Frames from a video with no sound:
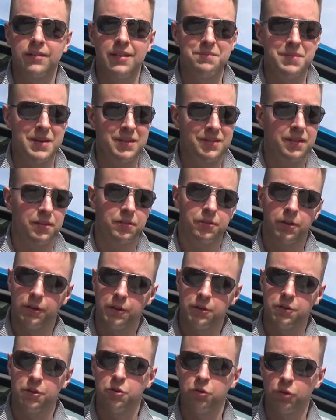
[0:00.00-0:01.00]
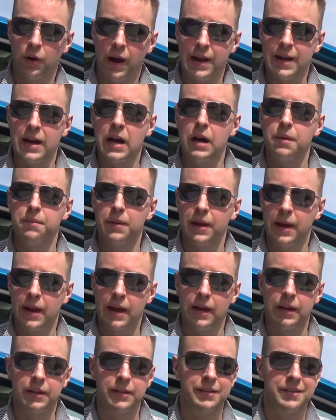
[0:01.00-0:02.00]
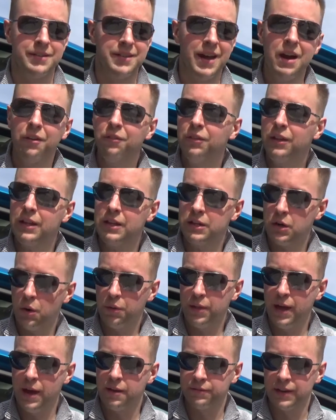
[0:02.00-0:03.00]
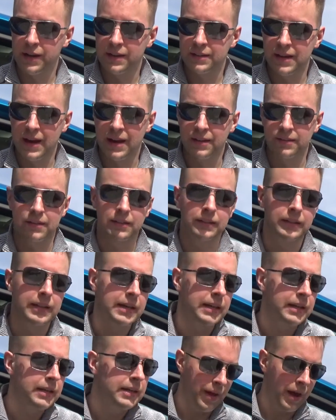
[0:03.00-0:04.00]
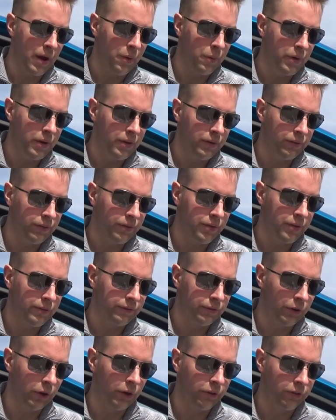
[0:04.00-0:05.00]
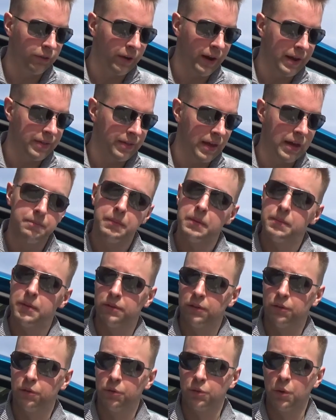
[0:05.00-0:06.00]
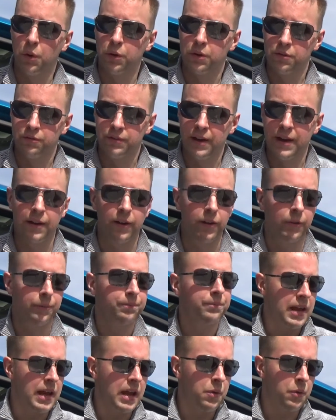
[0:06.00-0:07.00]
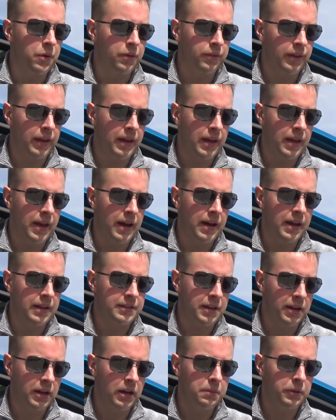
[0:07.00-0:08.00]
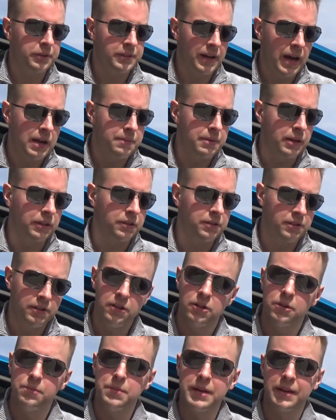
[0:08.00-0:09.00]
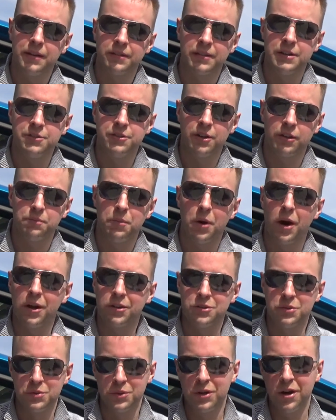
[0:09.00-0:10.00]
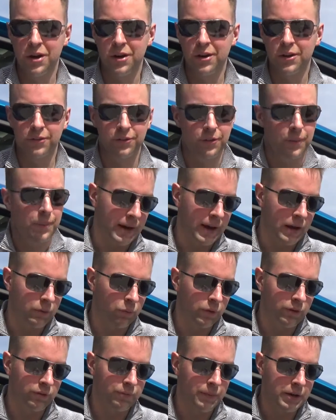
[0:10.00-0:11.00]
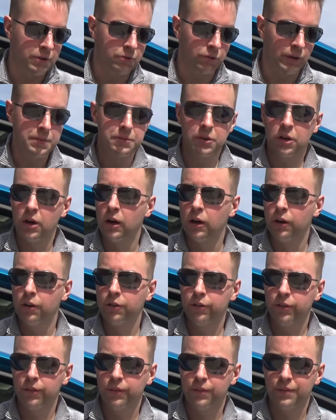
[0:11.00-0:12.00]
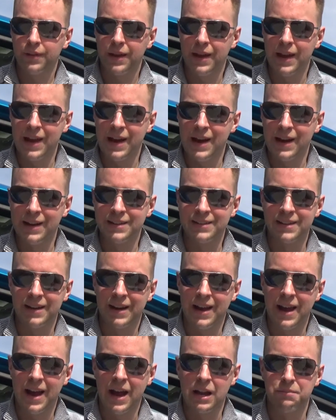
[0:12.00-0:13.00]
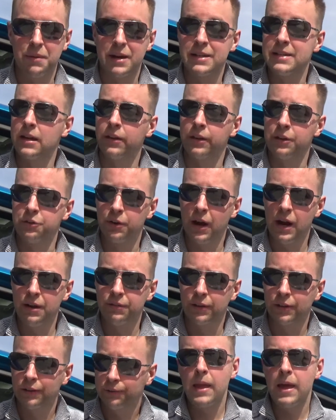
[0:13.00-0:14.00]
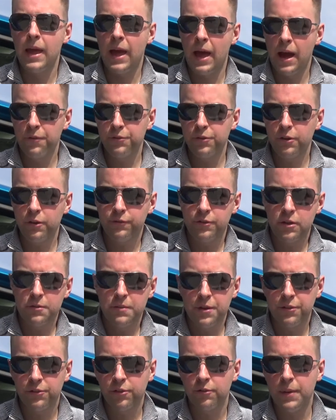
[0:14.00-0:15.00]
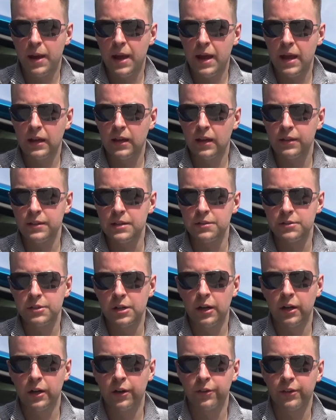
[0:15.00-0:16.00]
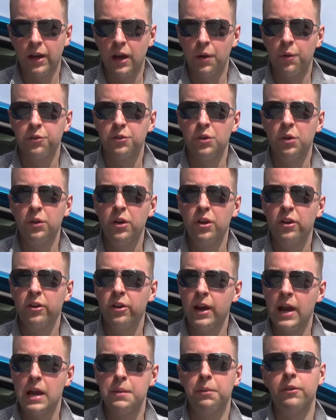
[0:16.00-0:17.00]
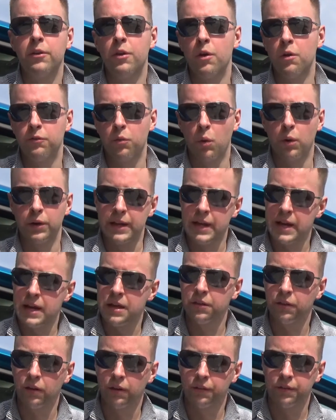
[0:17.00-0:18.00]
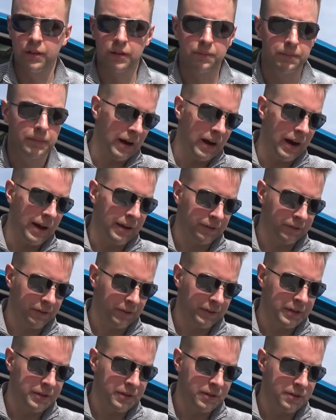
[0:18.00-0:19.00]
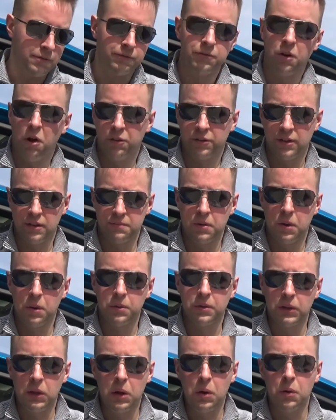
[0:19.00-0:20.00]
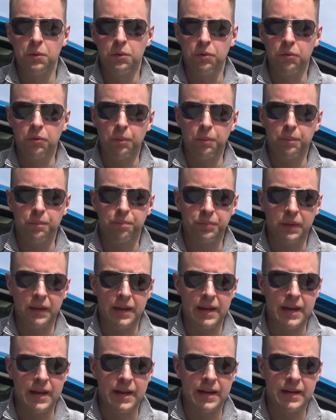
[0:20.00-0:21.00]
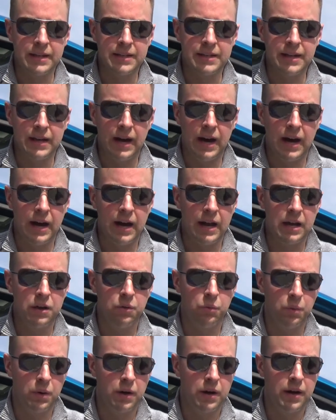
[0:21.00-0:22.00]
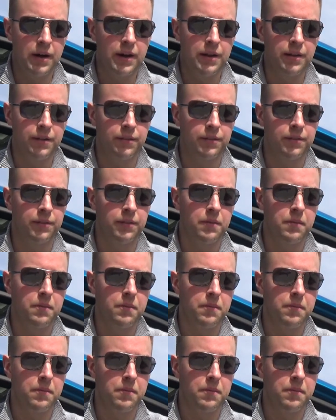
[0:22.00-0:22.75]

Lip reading: and business started to dry up and not really go that fantastically. That was the first sign that my business was going to fail. It was terrible timing too, because I just bought 2 cars. I had one of my dream cars, and I had my daily driver. After a few months of paying on these cars, I was no longer able to afford either of them. I started to default on both loans, and I was